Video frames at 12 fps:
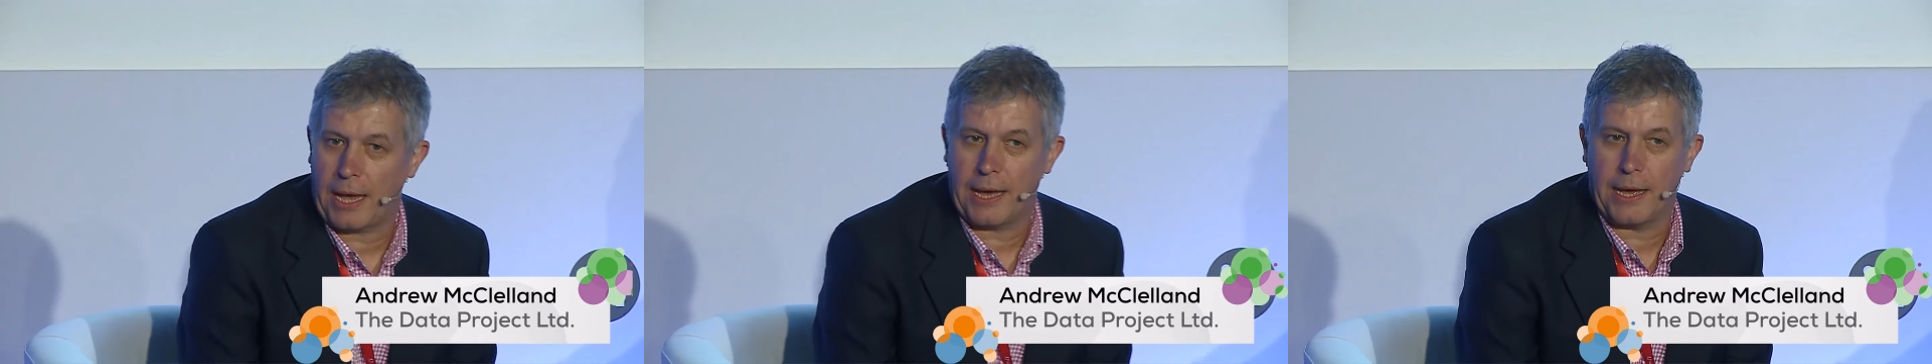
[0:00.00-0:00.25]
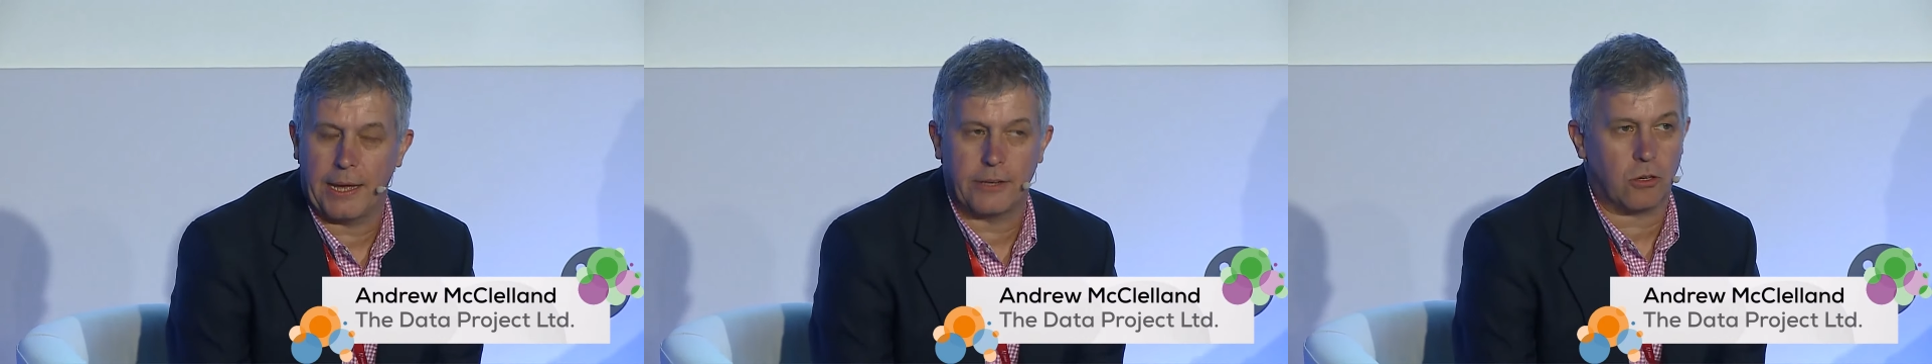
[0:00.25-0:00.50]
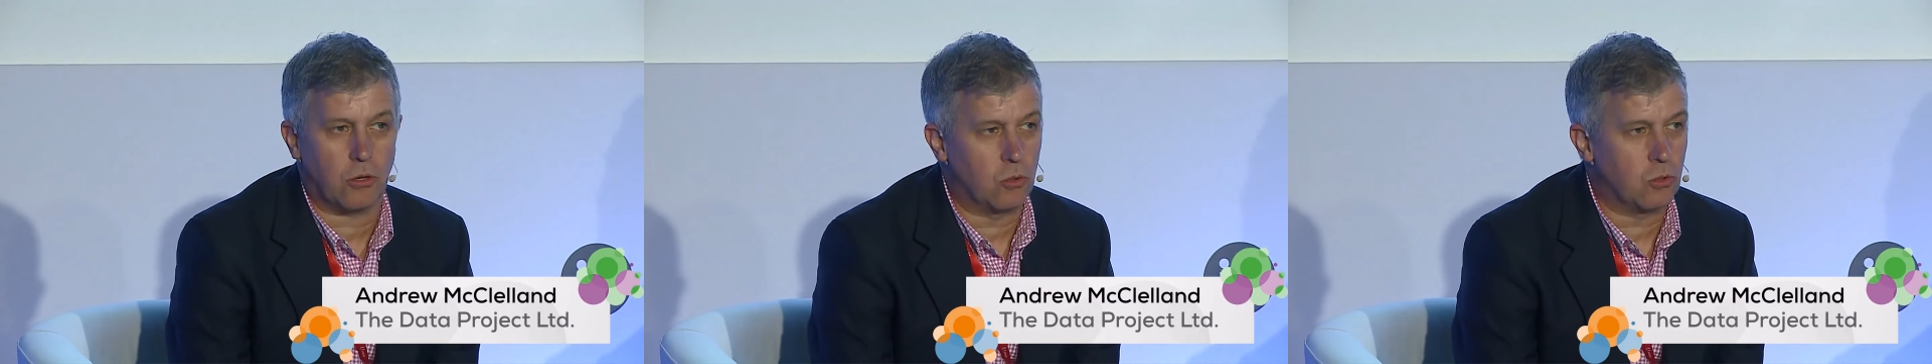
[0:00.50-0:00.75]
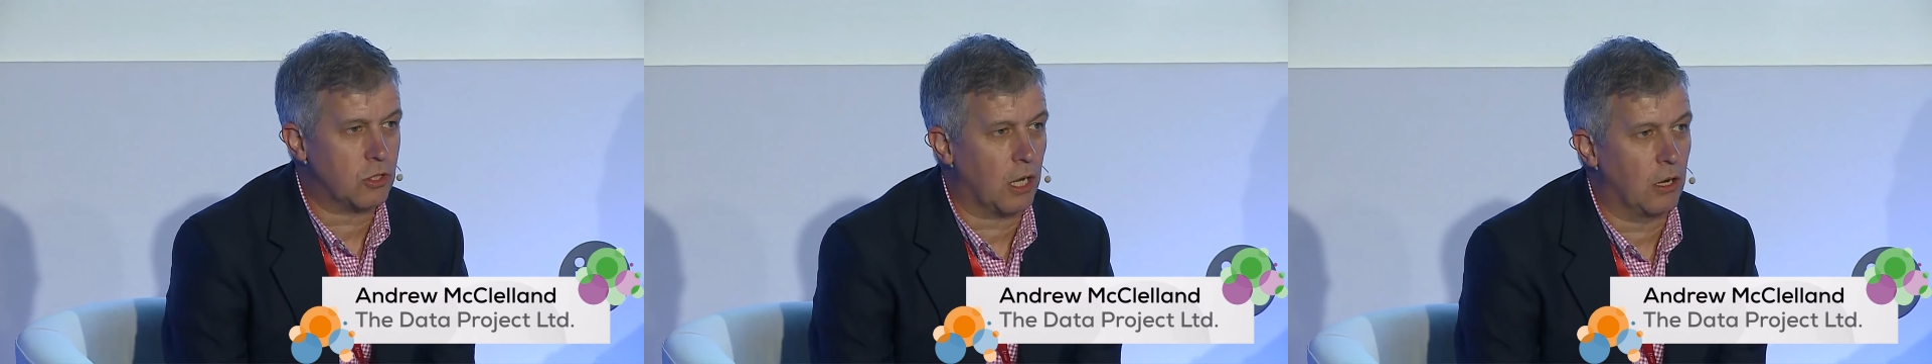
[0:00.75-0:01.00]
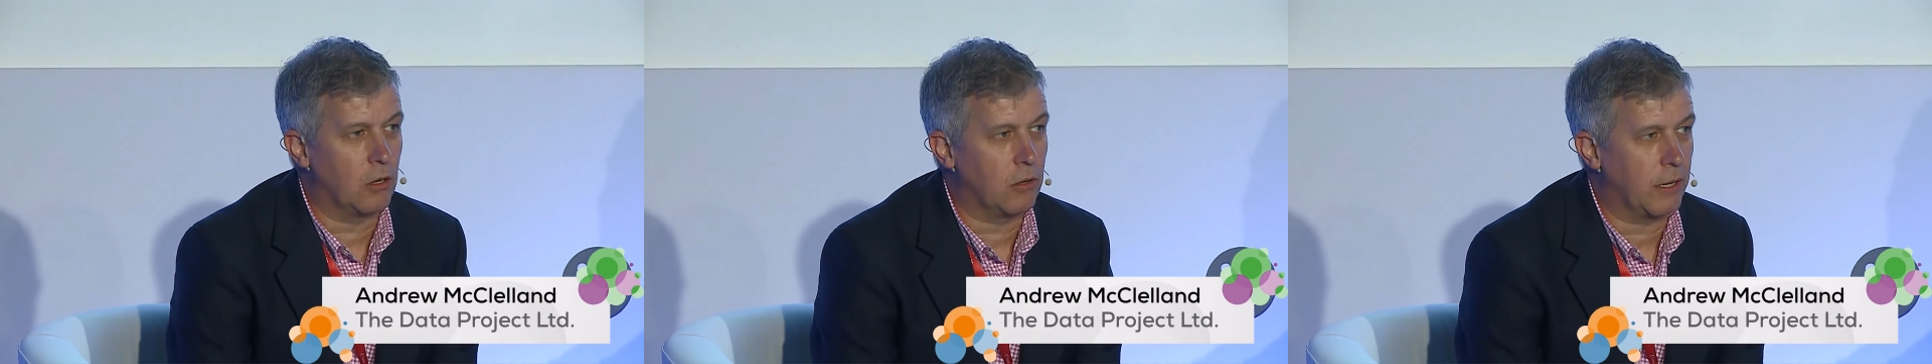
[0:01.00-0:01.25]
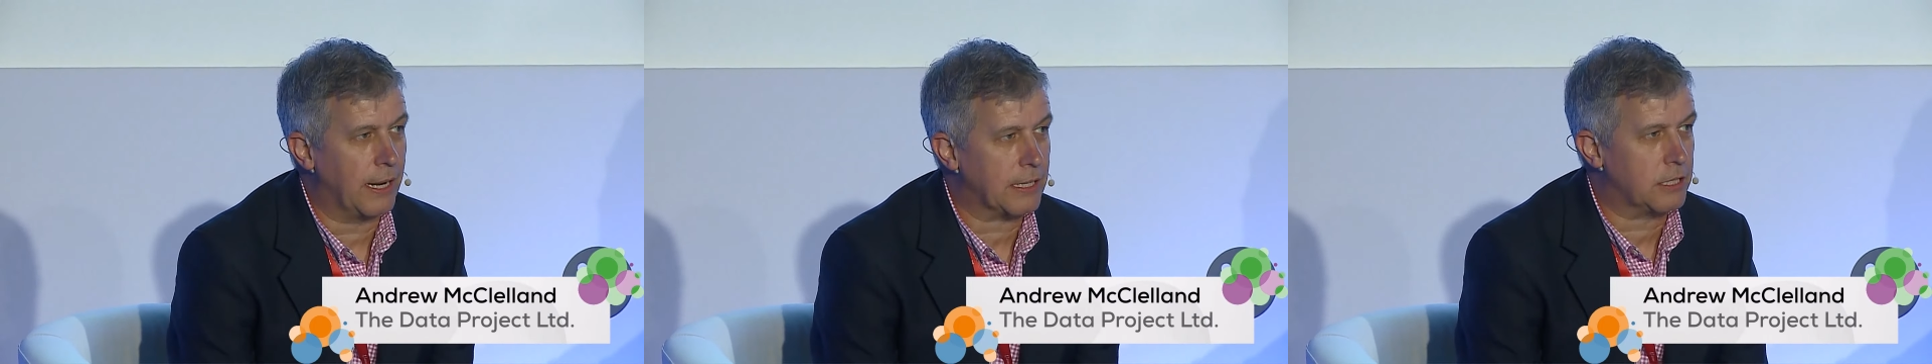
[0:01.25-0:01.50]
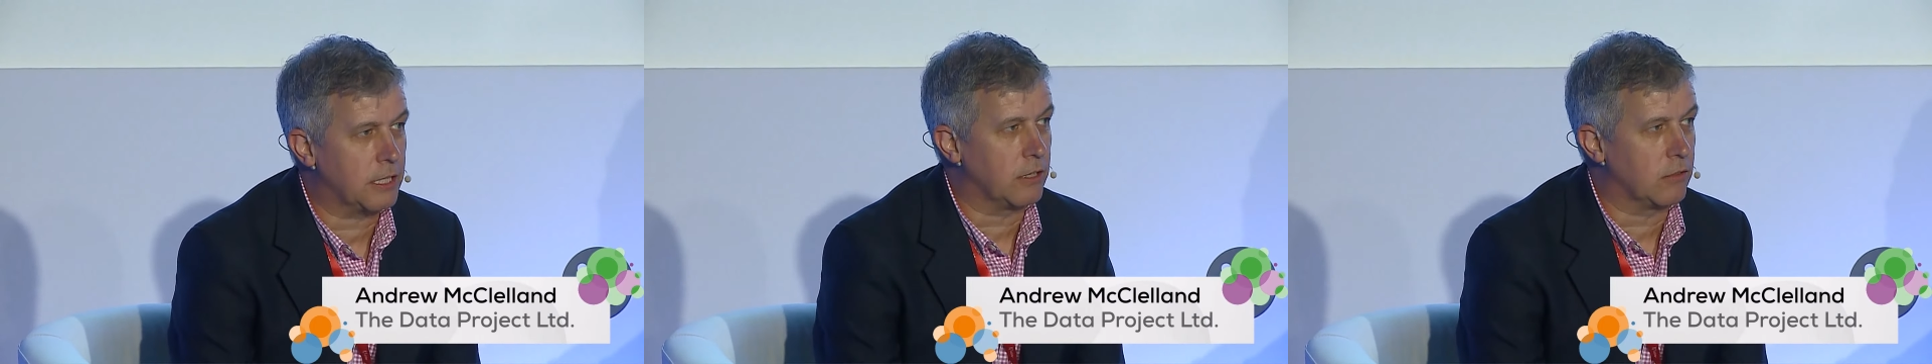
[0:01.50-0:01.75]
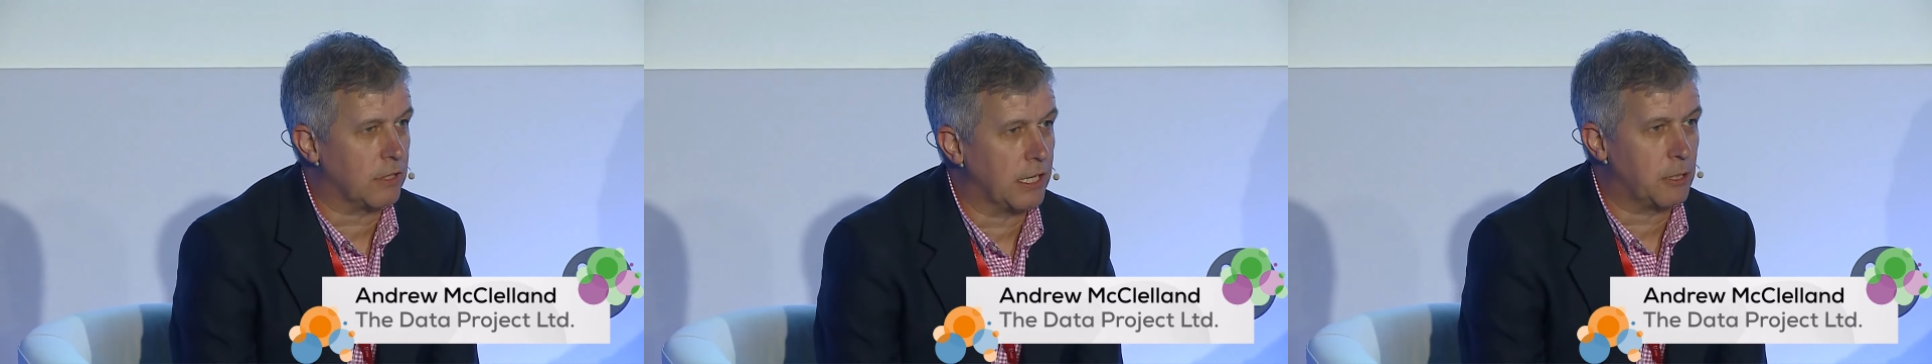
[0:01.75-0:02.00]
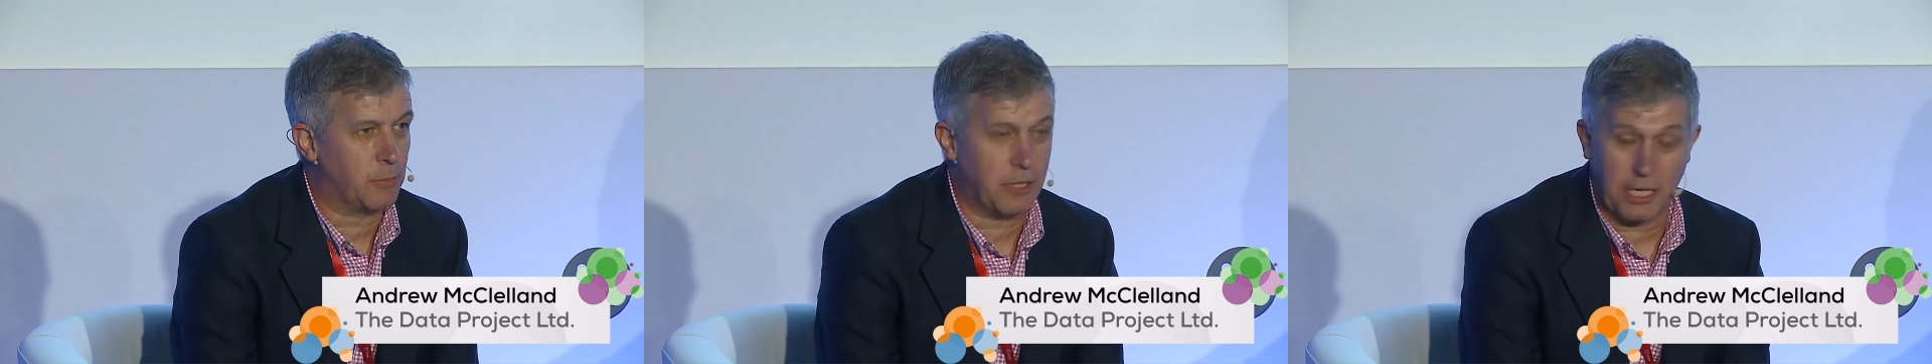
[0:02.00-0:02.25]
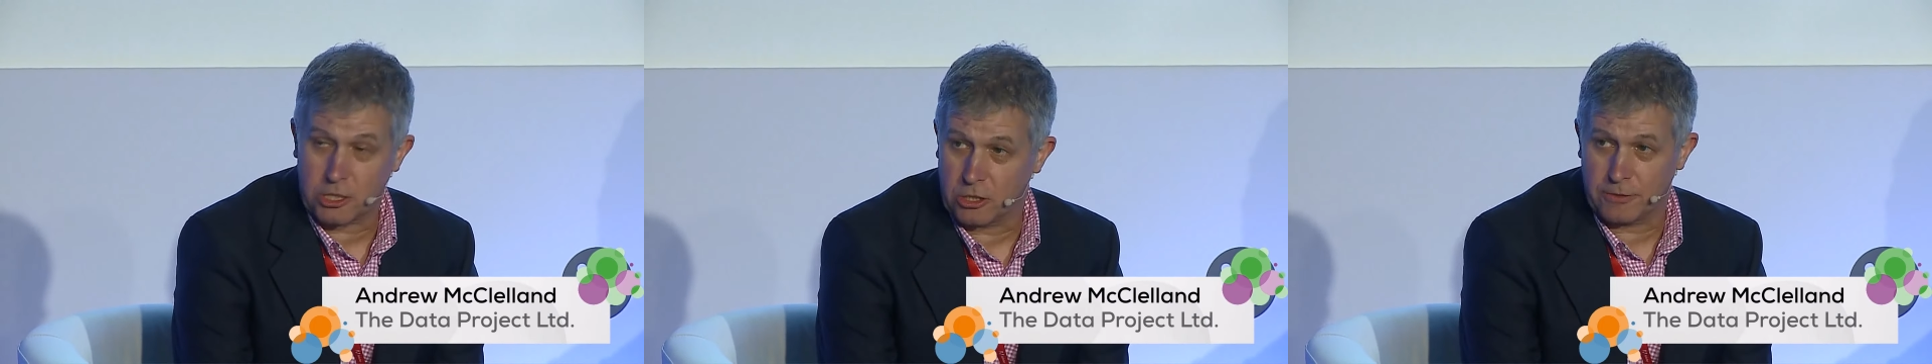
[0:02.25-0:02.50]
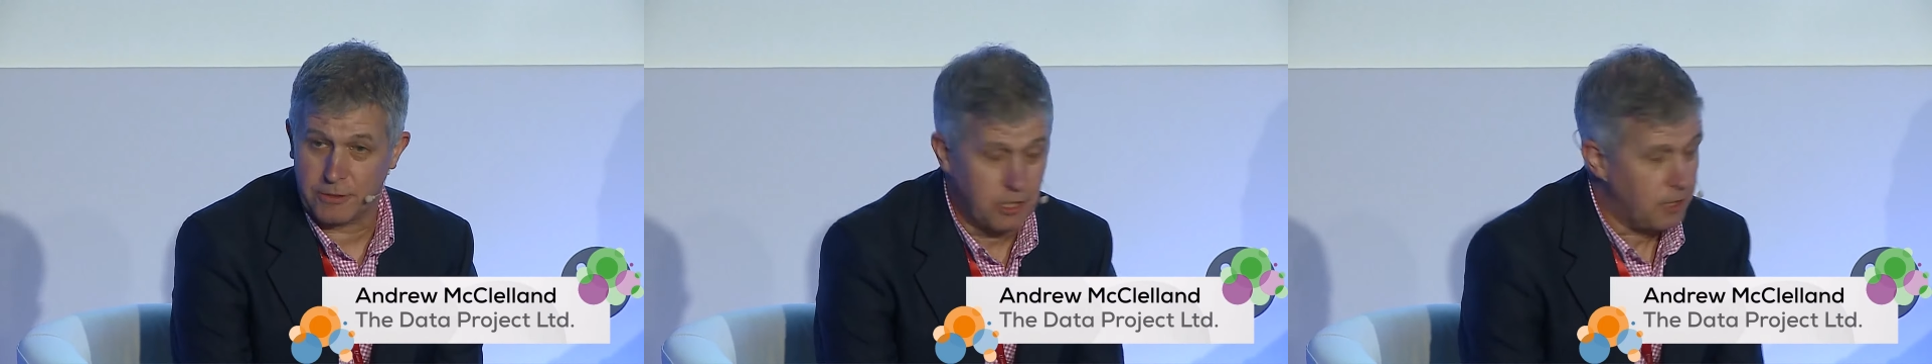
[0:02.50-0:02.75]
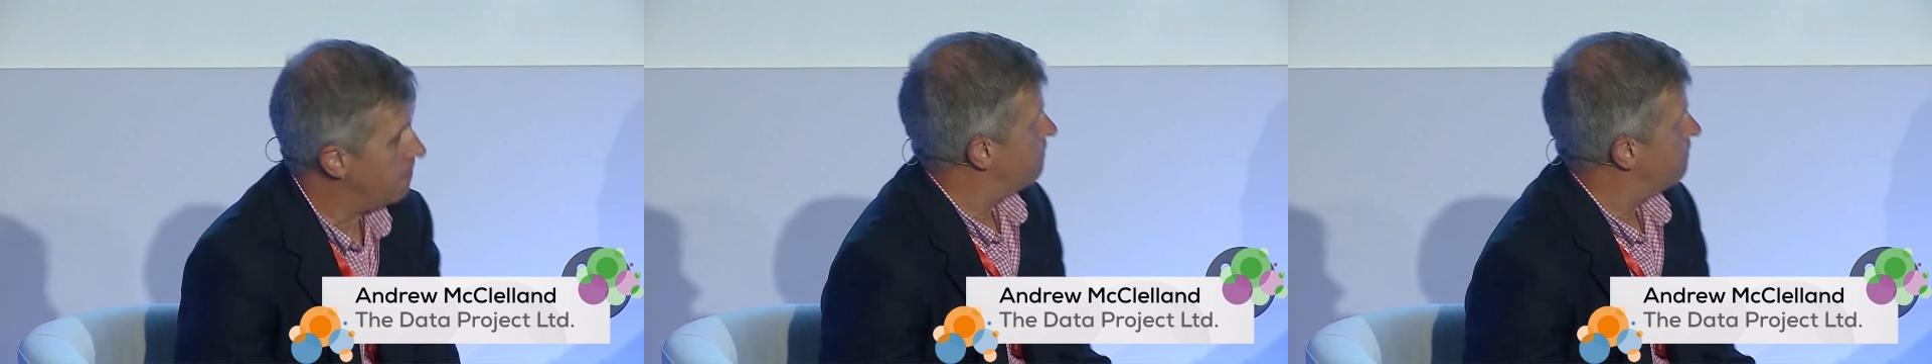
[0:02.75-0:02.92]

and also an external data protection officer.